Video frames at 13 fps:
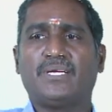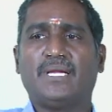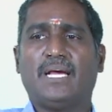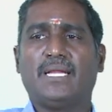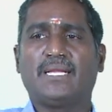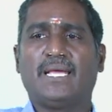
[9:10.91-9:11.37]

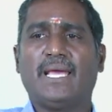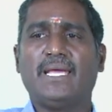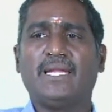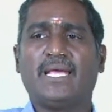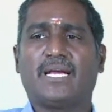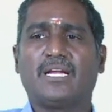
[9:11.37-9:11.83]
and gain
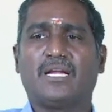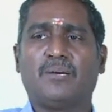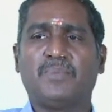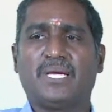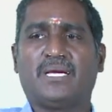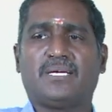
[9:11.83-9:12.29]

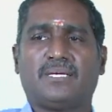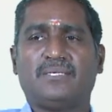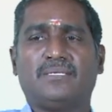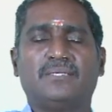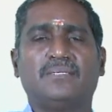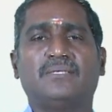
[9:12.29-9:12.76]
economic
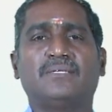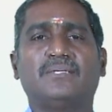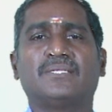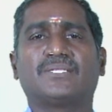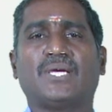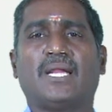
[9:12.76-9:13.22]

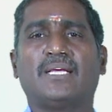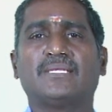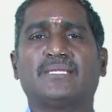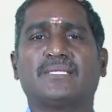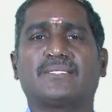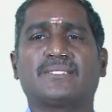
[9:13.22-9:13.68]

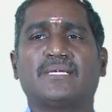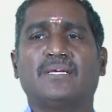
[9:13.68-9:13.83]
challenges